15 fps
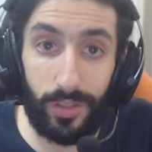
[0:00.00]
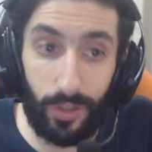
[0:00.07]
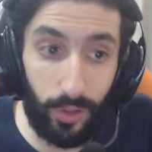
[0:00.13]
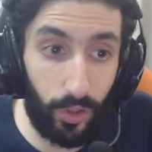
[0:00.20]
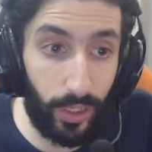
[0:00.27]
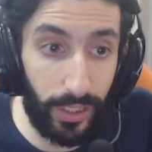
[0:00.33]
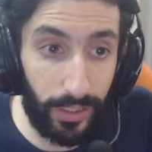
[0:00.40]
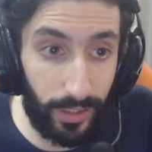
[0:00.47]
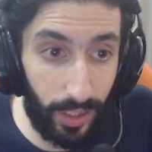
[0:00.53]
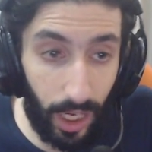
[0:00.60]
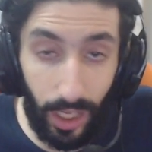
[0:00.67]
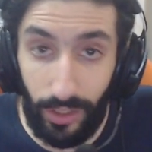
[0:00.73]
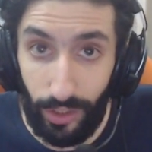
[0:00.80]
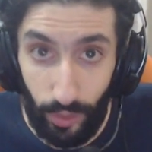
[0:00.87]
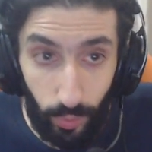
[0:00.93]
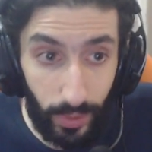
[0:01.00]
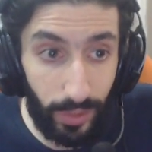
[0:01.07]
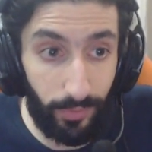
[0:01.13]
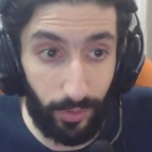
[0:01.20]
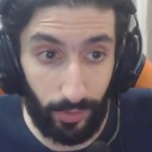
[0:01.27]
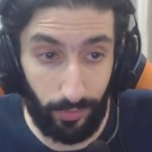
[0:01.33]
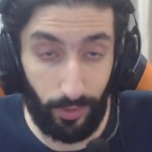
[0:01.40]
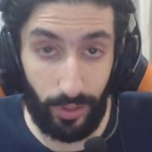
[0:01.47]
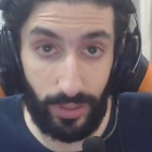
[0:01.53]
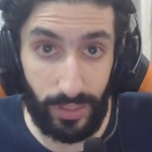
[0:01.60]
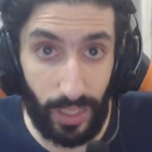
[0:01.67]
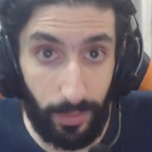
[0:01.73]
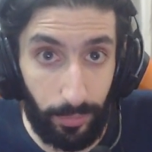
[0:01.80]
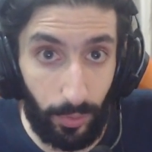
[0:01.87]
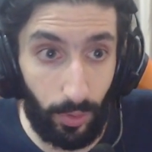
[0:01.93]
Look at Condi Weaver, for
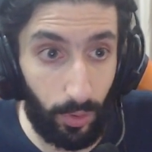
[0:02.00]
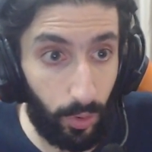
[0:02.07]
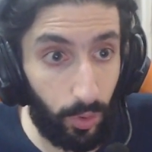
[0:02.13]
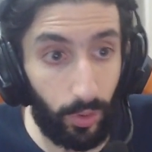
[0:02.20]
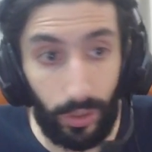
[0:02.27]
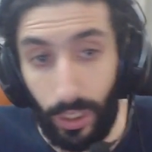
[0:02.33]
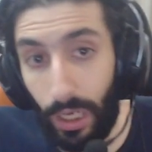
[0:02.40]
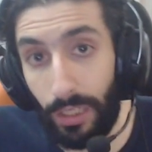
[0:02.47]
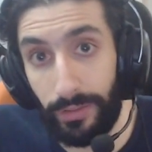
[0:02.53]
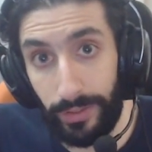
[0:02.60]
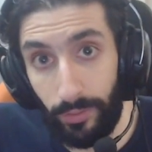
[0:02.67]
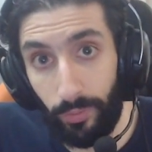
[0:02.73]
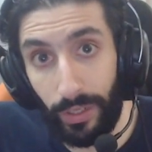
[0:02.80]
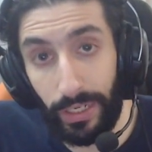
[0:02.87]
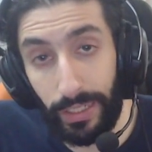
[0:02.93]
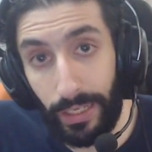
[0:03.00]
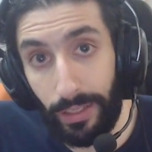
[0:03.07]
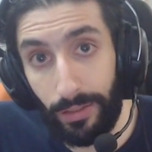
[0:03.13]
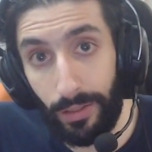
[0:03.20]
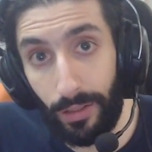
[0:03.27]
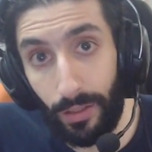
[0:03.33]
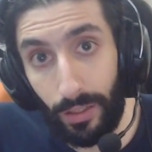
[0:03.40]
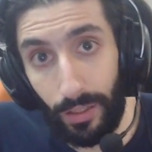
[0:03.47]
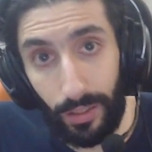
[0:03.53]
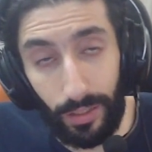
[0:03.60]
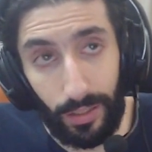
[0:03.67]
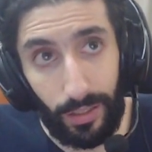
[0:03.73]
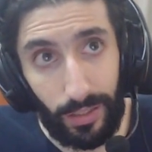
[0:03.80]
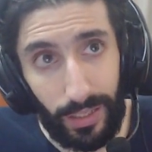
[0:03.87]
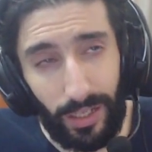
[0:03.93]
example, or Condi Renegade.
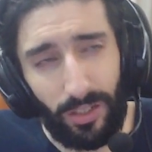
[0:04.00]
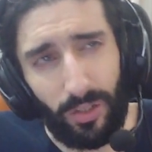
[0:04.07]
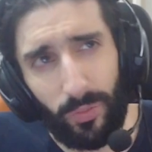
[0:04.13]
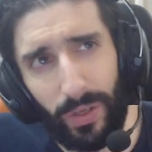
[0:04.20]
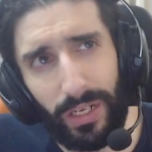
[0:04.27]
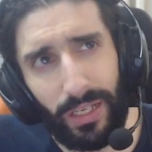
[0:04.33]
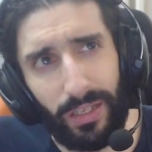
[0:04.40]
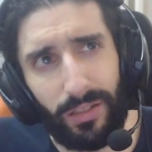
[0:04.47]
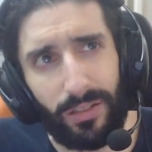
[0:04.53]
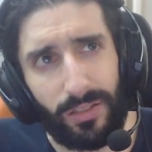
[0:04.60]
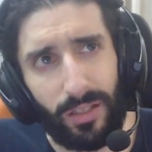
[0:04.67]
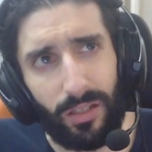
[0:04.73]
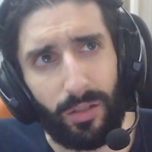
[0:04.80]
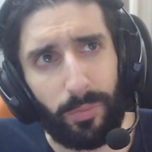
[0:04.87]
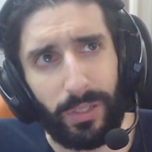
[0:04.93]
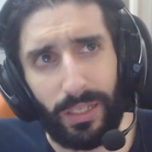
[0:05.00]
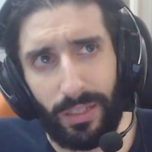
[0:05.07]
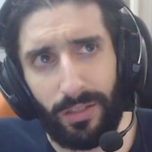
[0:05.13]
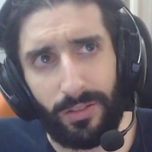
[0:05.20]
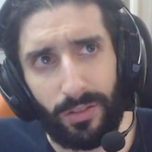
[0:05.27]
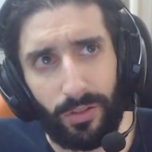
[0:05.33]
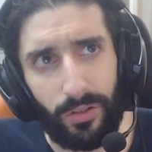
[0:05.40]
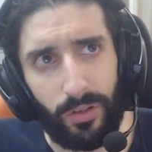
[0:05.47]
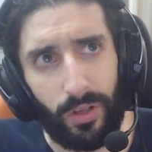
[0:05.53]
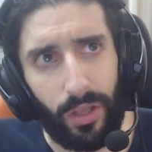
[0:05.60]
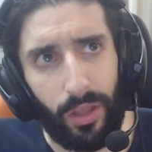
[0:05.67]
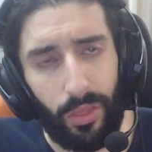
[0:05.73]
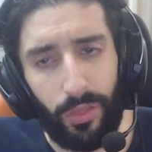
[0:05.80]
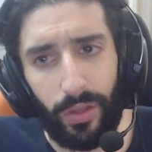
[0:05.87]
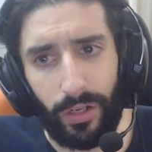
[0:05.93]
Uh, Condi Renegade is a little bit easier
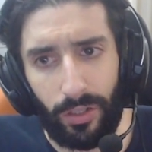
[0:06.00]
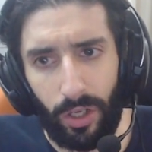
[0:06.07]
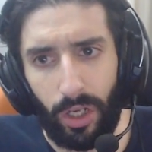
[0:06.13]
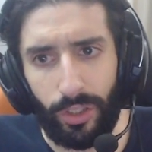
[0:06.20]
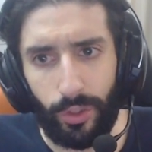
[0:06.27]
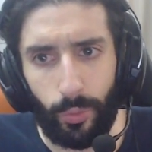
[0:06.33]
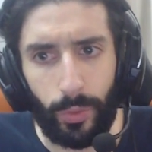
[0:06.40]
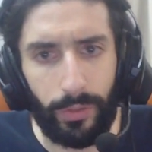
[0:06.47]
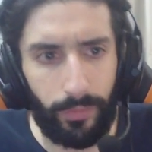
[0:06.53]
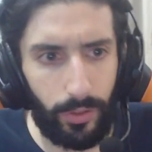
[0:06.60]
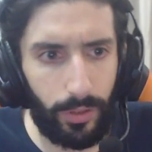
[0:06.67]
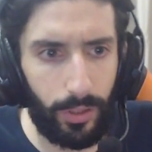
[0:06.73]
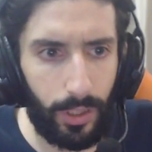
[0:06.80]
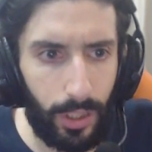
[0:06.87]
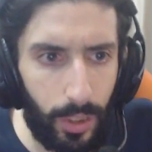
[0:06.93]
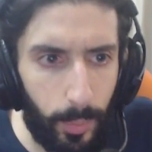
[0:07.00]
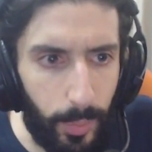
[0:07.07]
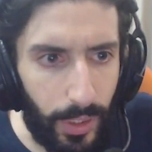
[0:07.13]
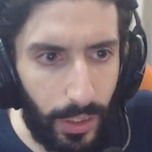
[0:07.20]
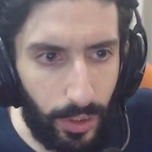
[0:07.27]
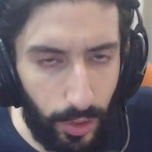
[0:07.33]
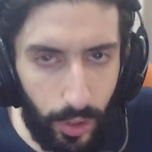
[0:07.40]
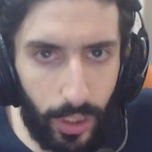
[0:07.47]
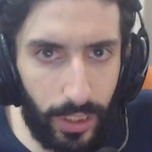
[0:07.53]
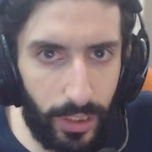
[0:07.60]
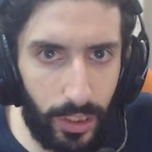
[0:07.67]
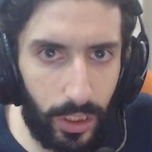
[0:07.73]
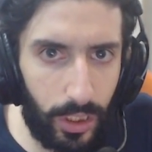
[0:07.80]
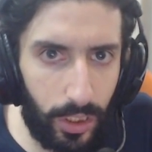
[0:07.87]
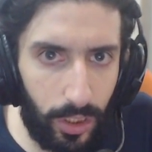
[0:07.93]
than Condi Weaver, but look at
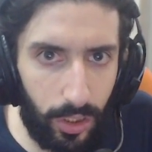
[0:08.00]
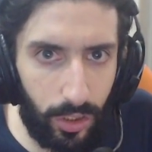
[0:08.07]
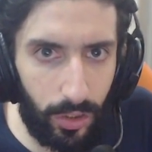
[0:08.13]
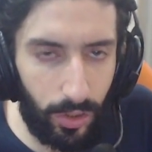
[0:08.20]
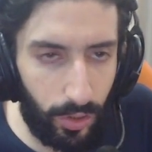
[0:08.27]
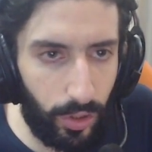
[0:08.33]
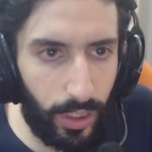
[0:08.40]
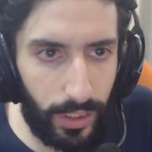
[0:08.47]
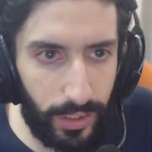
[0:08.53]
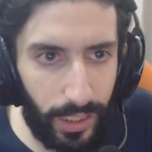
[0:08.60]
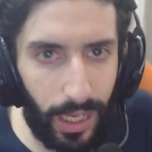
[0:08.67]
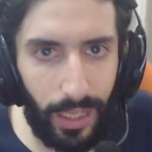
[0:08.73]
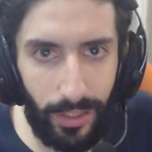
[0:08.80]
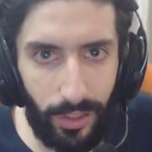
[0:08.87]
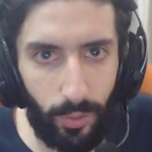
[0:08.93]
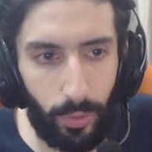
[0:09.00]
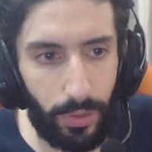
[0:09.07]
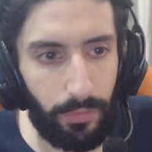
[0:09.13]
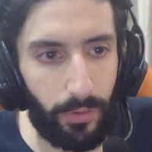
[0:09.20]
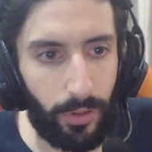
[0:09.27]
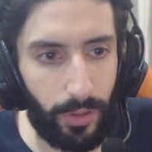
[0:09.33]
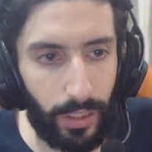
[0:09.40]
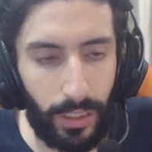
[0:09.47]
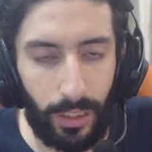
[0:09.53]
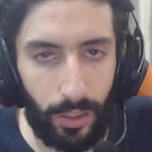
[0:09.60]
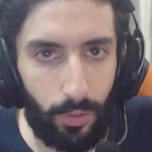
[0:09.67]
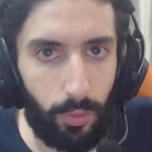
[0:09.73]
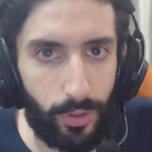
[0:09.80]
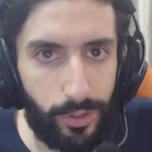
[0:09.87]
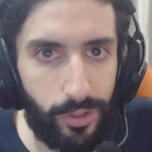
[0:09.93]
look at Condi Weaver in
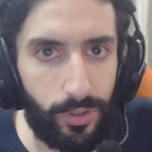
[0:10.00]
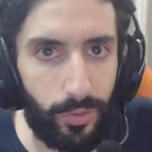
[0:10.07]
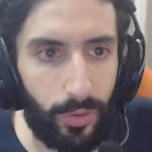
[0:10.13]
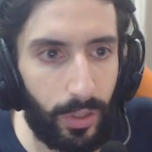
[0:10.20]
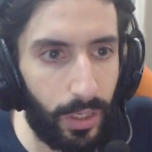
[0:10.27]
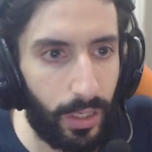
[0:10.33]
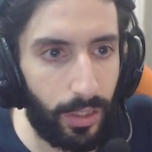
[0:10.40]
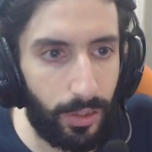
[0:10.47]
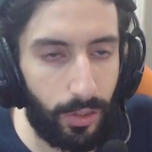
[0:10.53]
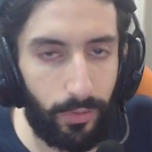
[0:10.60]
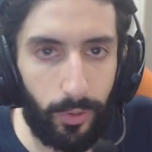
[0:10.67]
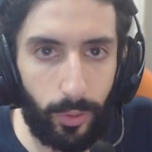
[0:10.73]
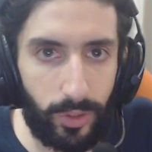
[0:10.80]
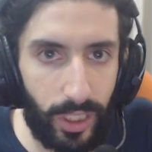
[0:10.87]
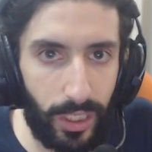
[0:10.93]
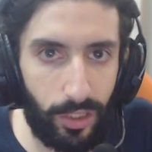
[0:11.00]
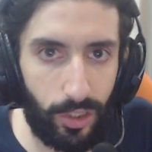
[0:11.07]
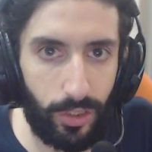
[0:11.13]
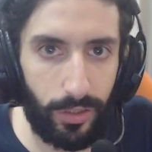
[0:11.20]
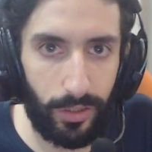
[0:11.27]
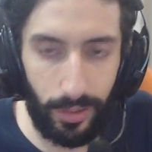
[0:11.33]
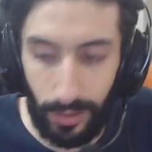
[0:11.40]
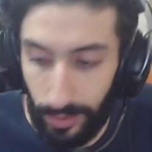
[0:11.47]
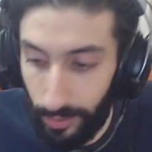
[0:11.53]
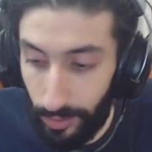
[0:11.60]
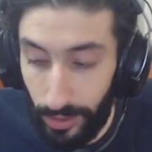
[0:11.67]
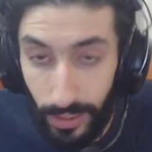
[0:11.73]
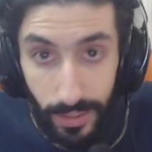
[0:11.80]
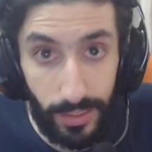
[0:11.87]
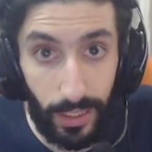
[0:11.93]
Guild Wars 2. The rotation
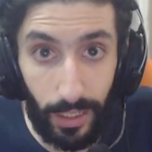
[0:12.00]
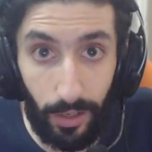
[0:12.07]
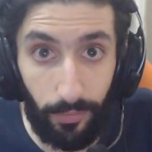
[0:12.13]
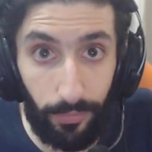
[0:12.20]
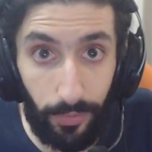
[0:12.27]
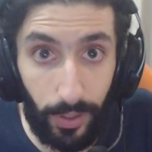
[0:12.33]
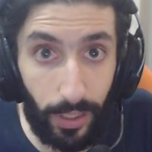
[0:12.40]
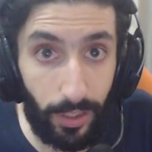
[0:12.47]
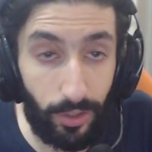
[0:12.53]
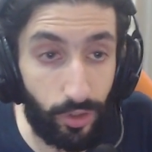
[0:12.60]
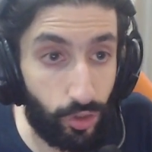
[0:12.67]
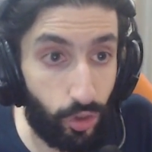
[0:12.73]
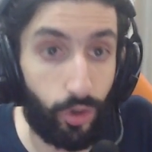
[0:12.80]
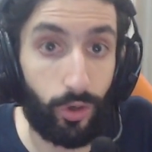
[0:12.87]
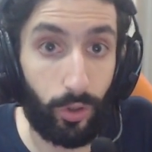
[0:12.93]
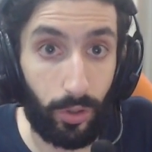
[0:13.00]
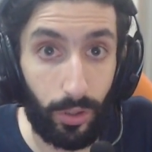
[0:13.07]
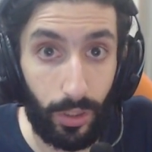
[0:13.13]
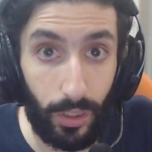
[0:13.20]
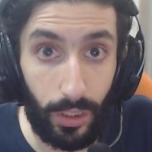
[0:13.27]
literally is like a fucking journal.